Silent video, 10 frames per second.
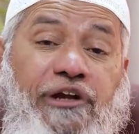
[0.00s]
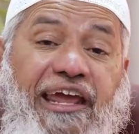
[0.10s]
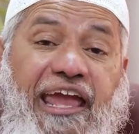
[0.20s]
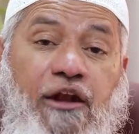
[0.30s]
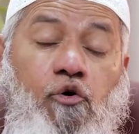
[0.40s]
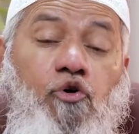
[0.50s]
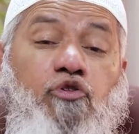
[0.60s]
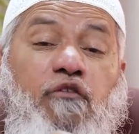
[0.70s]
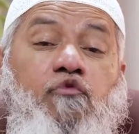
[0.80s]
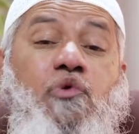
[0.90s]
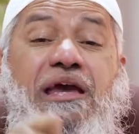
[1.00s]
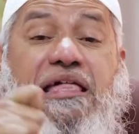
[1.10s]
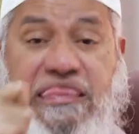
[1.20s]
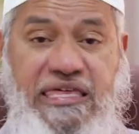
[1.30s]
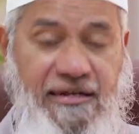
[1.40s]
take an oath of doing
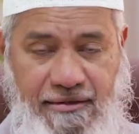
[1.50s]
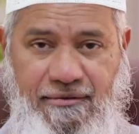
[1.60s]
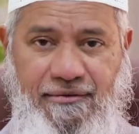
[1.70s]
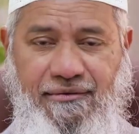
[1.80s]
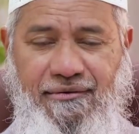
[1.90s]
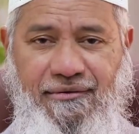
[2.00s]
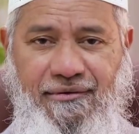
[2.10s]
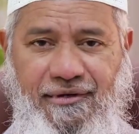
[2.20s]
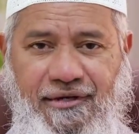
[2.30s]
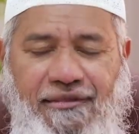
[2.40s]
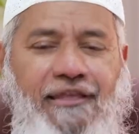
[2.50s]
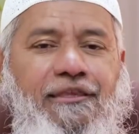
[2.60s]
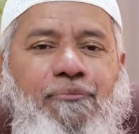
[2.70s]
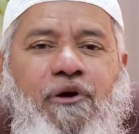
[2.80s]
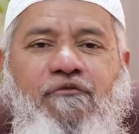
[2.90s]
a sin,
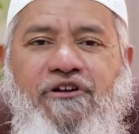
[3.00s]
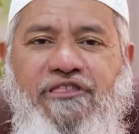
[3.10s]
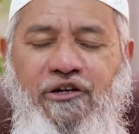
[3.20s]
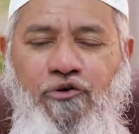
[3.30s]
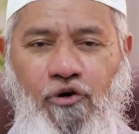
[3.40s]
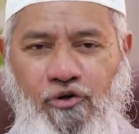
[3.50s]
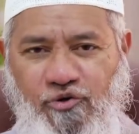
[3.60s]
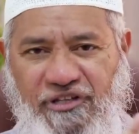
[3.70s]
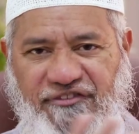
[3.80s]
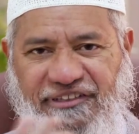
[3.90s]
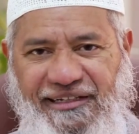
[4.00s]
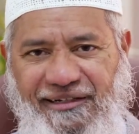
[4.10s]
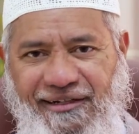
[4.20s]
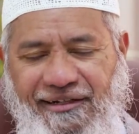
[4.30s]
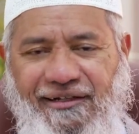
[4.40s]
then the Prophet said, don't do the
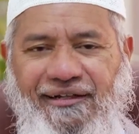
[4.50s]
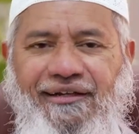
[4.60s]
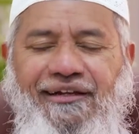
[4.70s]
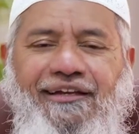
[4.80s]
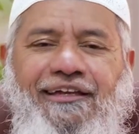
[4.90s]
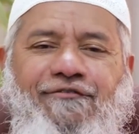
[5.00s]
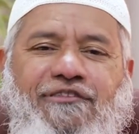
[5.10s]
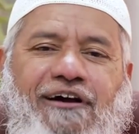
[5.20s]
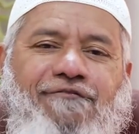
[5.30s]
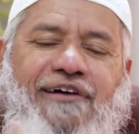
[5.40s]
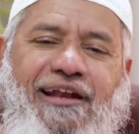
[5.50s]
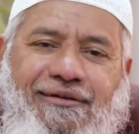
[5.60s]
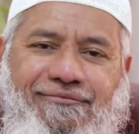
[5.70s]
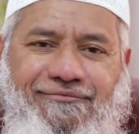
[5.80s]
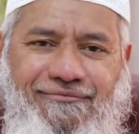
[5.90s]
sin, give the
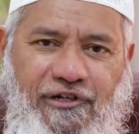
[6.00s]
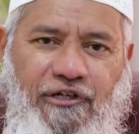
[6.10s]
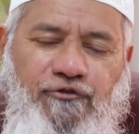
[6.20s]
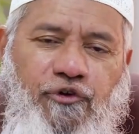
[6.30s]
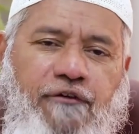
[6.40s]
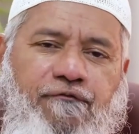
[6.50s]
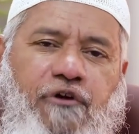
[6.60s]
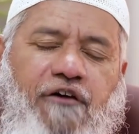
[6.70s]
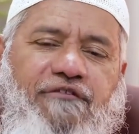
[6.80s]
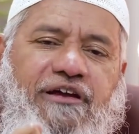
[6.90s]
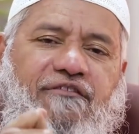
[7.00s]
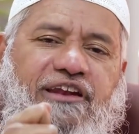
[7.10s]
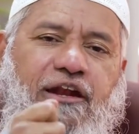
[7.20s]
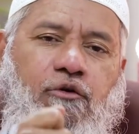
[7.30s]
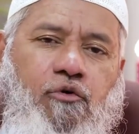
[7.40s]
kafara. So if you have
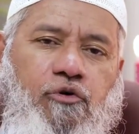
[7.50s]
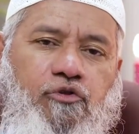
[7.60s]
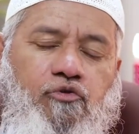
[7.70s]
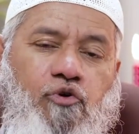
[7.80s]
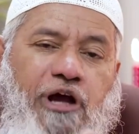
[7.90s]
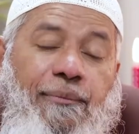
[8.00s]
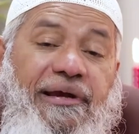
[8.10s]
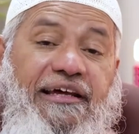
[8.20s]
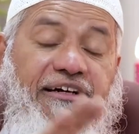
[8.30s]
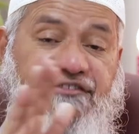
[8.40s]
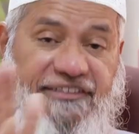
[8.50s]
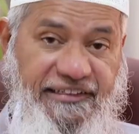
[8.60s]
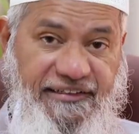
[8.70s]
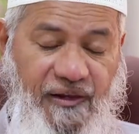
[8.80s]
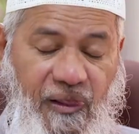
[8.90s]
given an oath to commit a
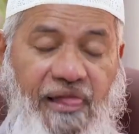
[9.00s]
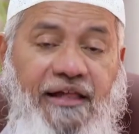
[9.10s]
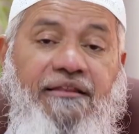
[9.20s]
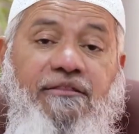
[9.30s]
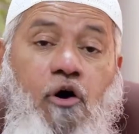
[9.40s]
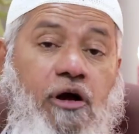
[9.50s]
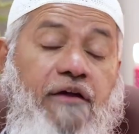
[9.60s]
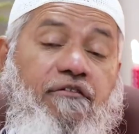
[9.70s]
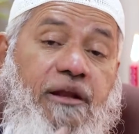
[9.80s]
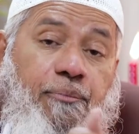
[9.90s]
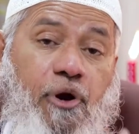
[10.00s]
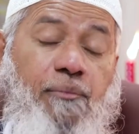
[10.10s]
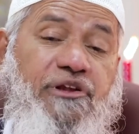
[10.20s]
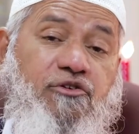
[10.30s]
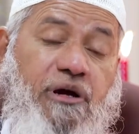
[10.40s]
sin, or given a
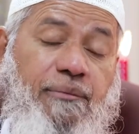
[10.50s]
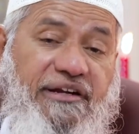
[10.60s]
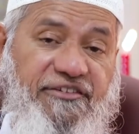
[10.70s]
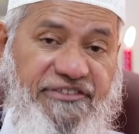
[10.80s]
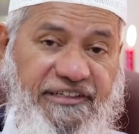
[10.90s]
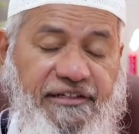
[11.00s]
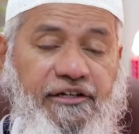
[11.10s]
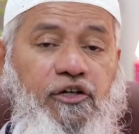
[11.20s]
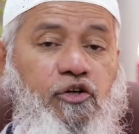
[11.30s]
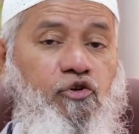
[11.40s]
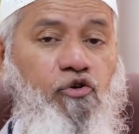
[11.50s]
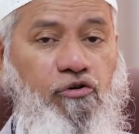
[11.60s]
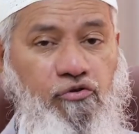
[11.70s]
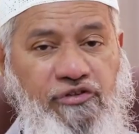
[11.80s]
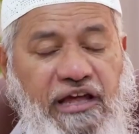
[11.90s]
promise to commit a sin,
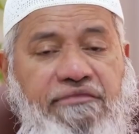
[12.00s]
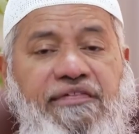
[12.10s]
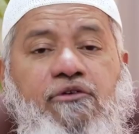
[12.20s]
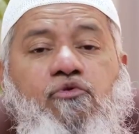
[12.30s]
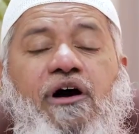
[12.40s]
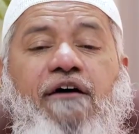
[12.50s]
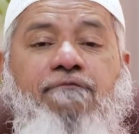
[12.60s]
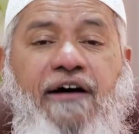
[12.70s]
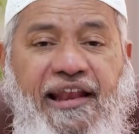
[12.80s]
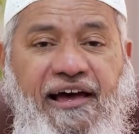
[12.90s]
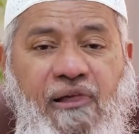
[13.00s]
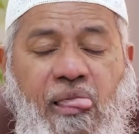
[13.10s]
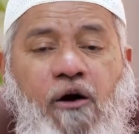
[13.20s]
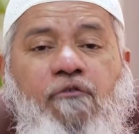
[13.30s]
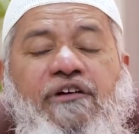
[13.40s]
don't do that sin, do a kafara
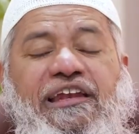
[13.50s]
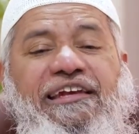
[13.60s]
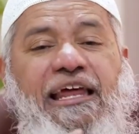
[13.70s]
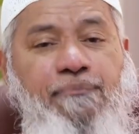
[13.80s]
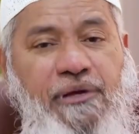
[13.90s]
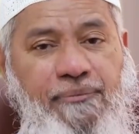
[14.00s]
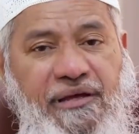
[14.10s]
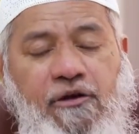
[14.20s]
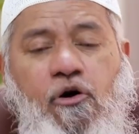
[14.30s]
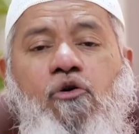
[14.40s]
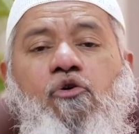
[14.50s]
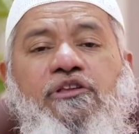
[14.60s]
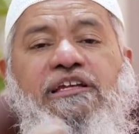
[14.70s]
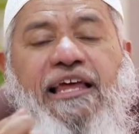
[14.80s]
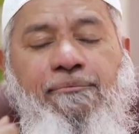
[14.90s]
of feeding 10 people, or
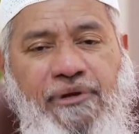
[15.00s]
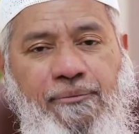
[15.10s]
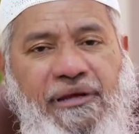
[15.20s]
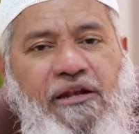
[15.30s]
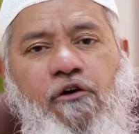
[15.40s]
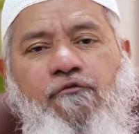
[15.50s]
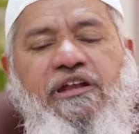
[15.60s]
clothing 10 people, or